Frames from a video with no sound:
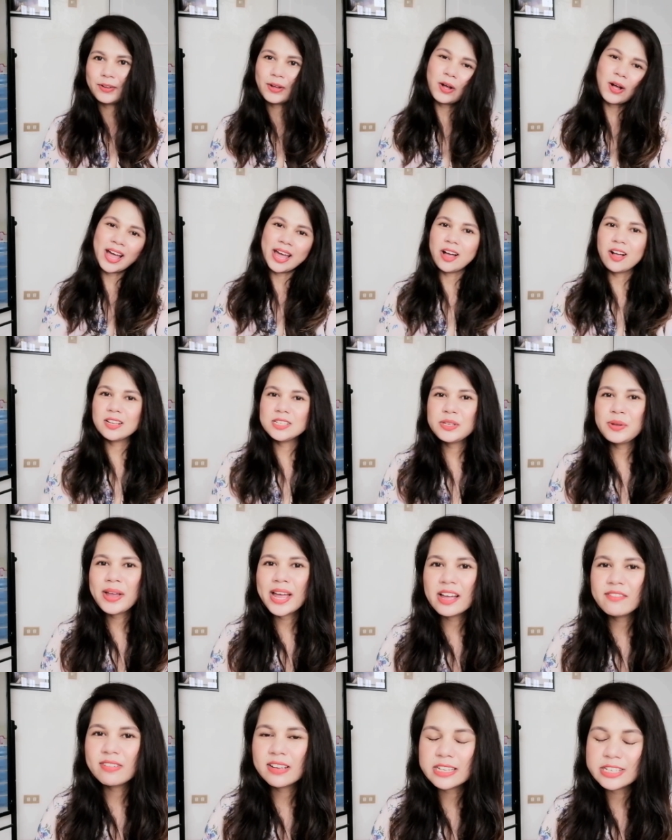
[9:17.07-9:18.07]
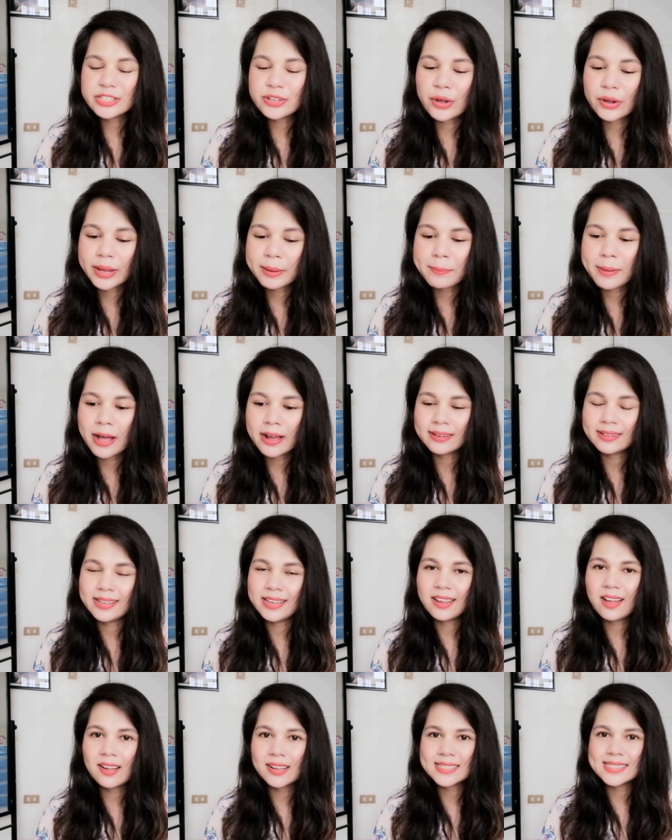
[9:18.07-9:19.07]
I also have a song about
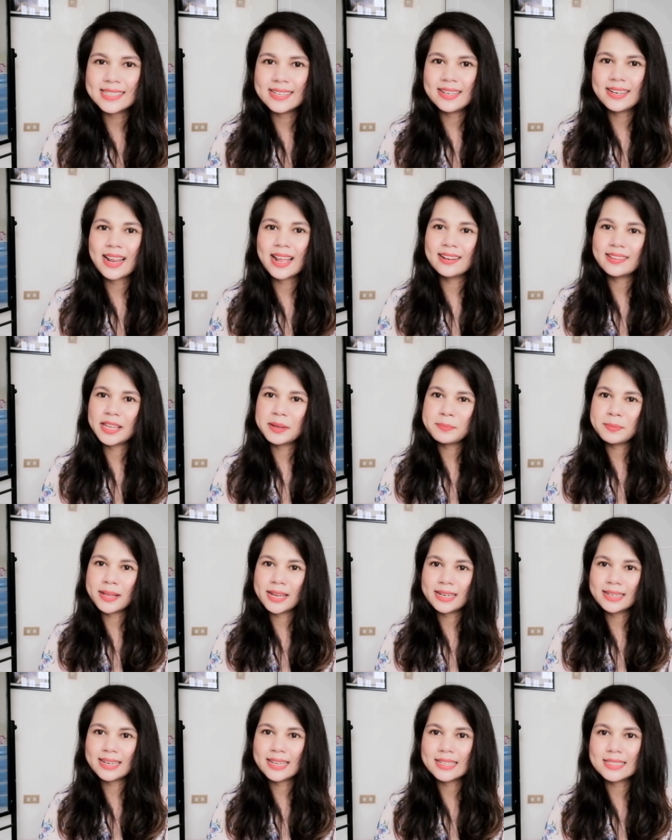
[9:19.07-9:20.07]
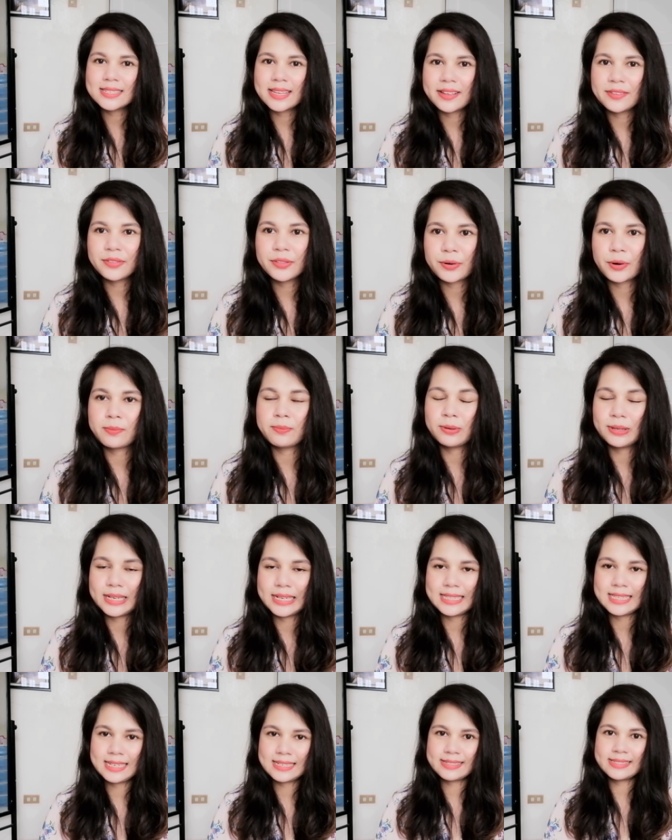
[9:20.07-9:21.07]
digoxin, antiplatelets, and
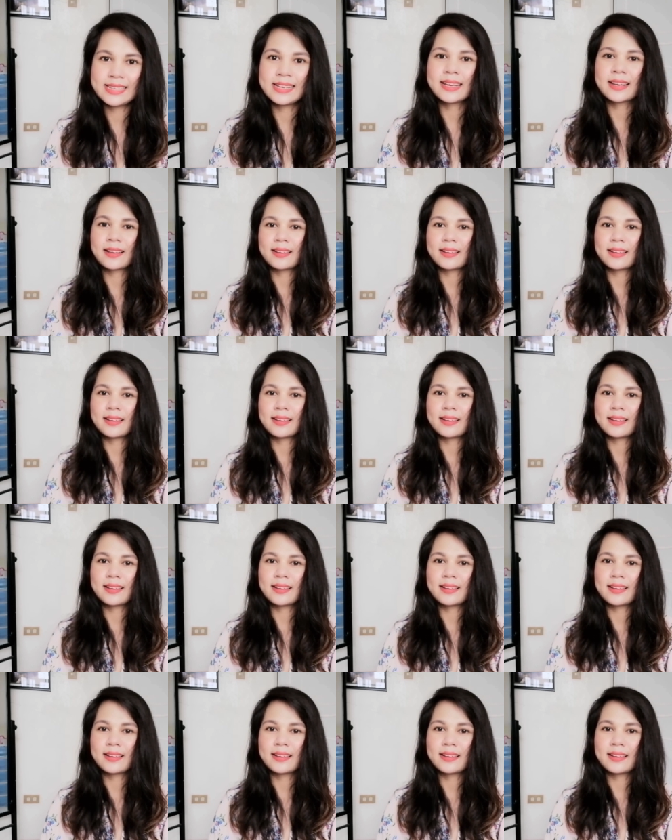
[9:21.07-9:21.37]
thrombolytics.